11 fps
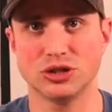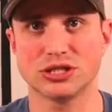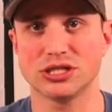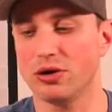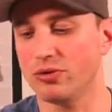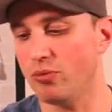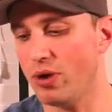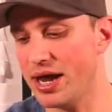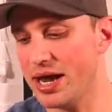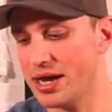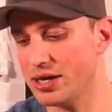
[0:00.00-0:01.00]
Just a
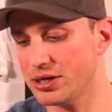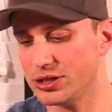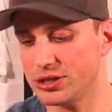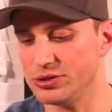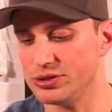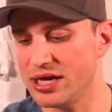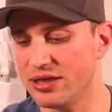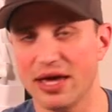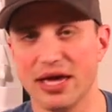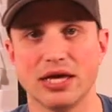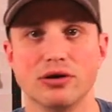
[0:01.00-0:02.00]
way to
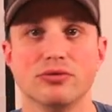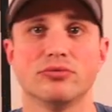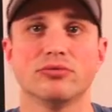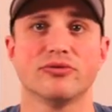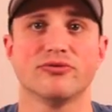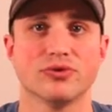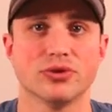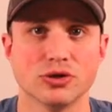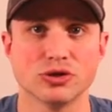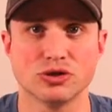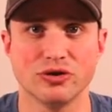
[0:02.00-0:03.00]
say thank you
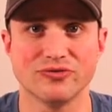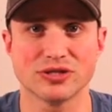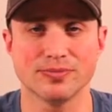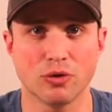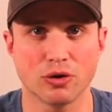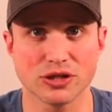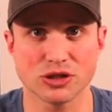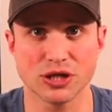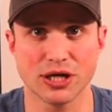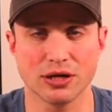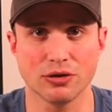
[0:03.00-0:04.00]
for those who have supported
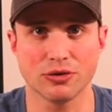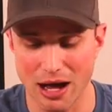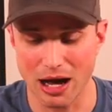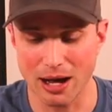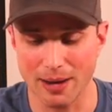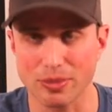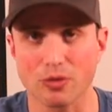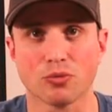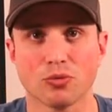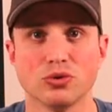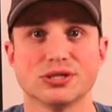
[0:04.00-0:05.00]
this channel.
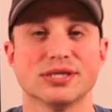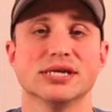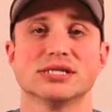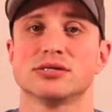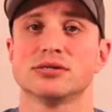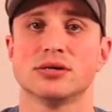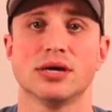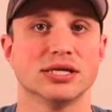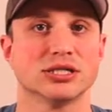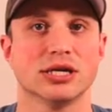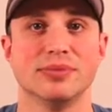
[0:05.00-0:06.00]
Um, rules of this.
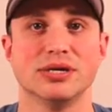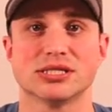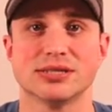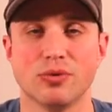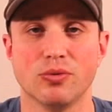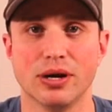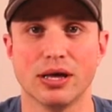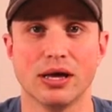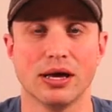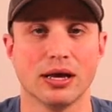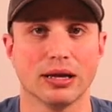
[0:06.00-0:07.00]
It's going to be a simple
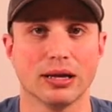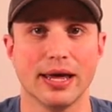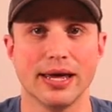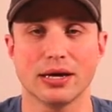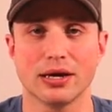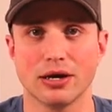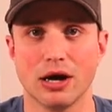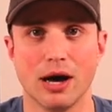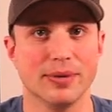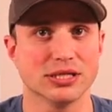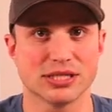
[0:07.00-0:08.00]
one. Like,
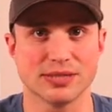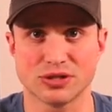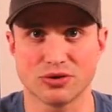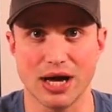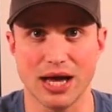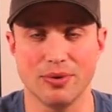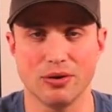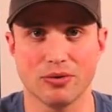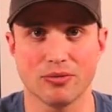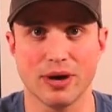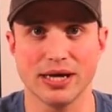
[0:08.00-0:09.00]
comment, subscribe,
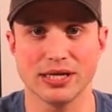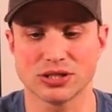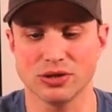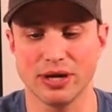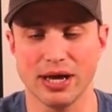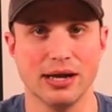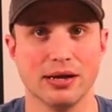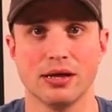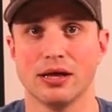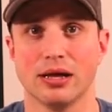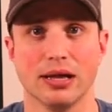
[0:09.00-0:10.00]
right? So
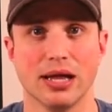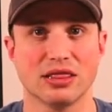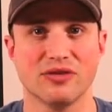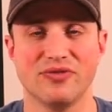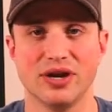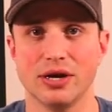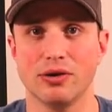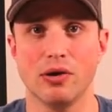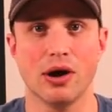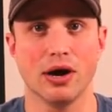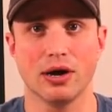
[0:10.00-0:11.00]
again, like the
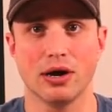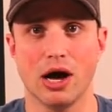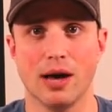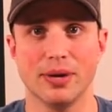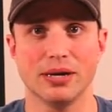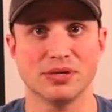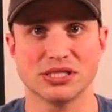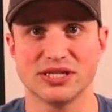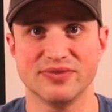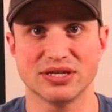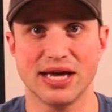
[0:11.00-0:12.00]
video, comment
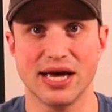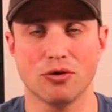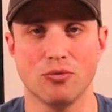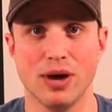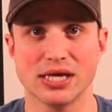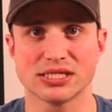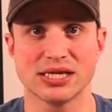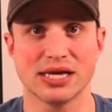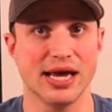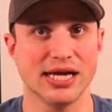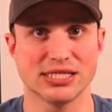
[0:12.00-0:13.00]
Pacific Tac
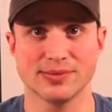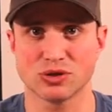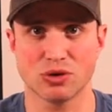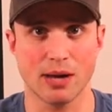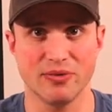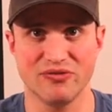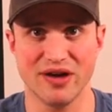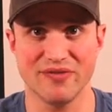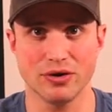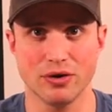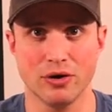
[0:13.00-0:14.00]
West, and subscribe if
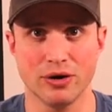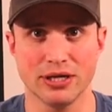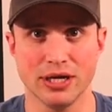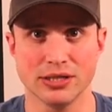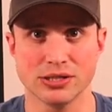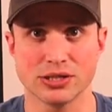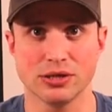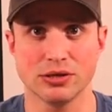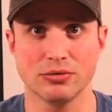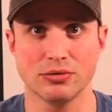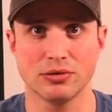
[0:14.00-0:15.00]
you haven't already done
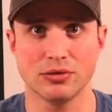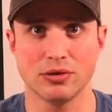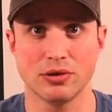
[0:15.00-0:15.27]
so.